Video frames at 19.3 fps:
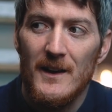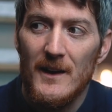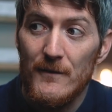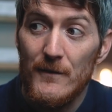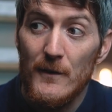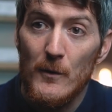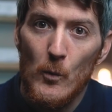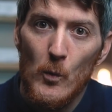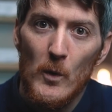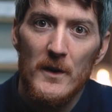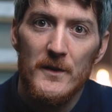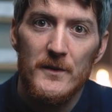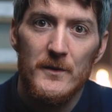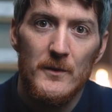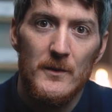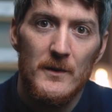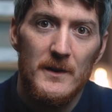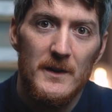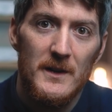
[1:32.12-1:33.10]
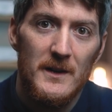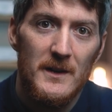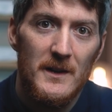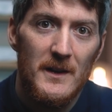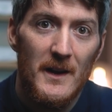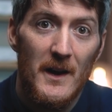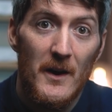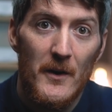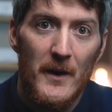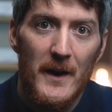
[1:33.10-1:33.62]
if it was only
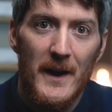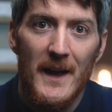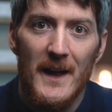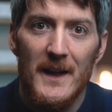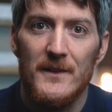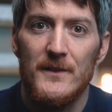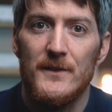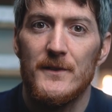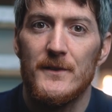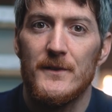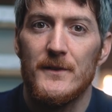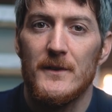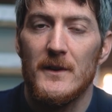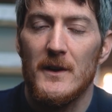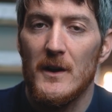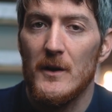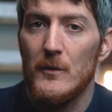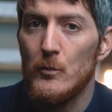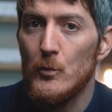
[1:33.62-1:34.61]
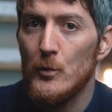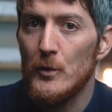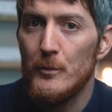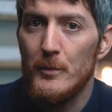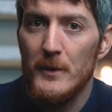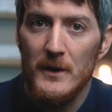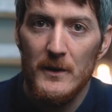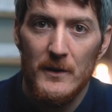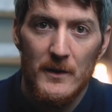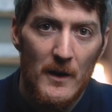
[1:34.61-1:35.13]
in our heads, it would
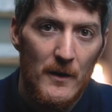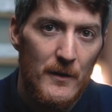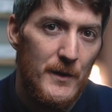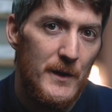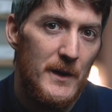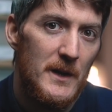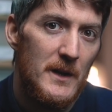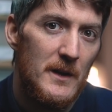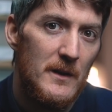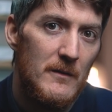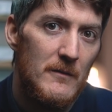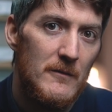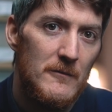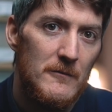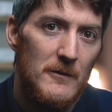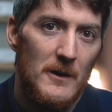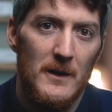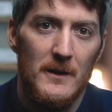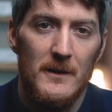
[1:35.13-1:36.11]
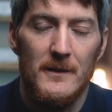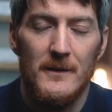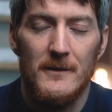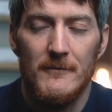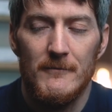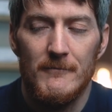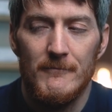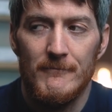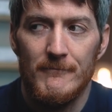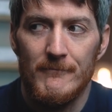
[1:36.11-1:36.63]
be nothing. Well,
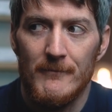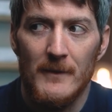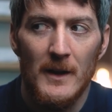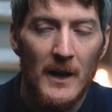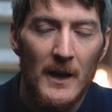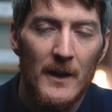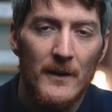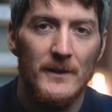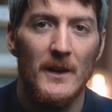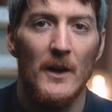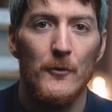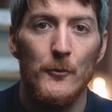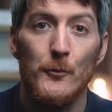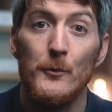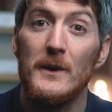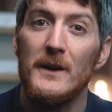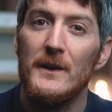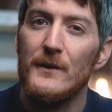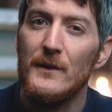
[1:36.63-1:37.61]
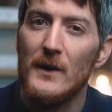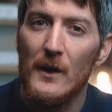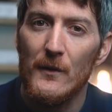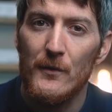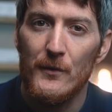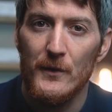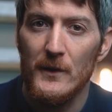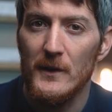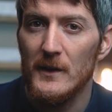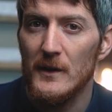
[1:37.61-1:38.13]
not really
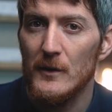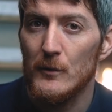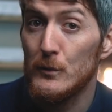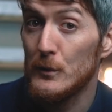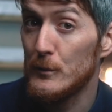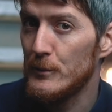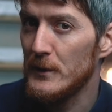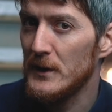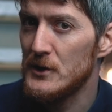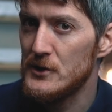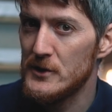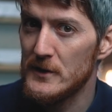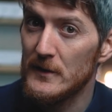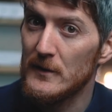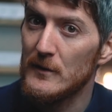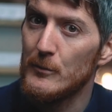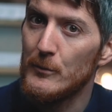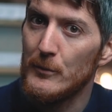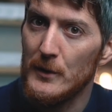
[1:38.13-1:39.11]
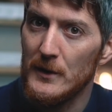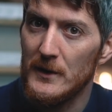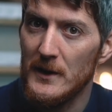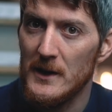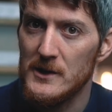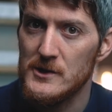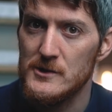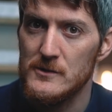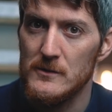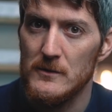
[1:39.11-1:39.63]
nothing, it would be just
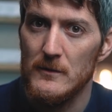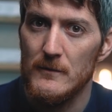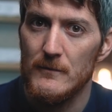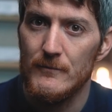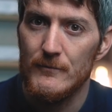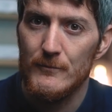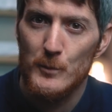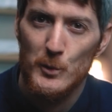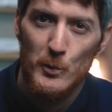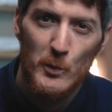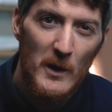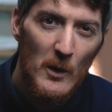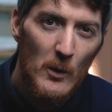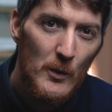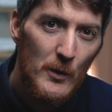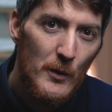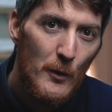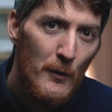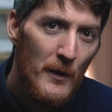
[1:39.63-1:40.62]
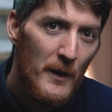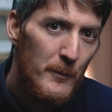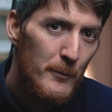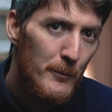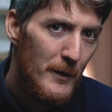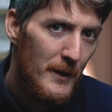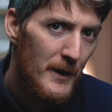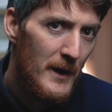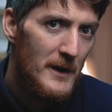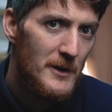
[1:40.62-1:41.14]
potential. But we all know that
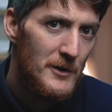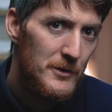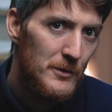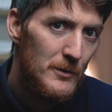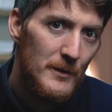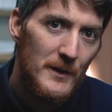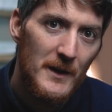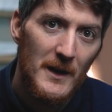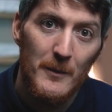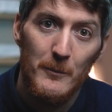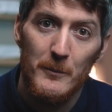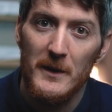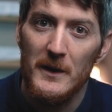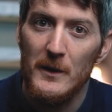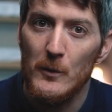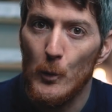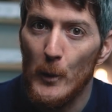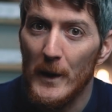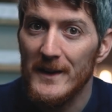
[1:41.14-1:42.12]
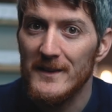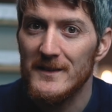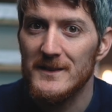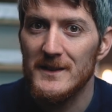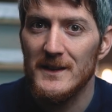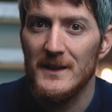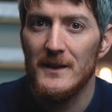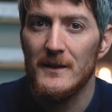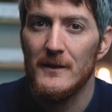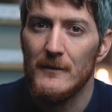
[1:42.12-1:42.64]
potential can be
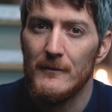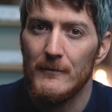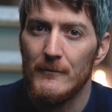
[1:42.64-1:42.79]
wasted.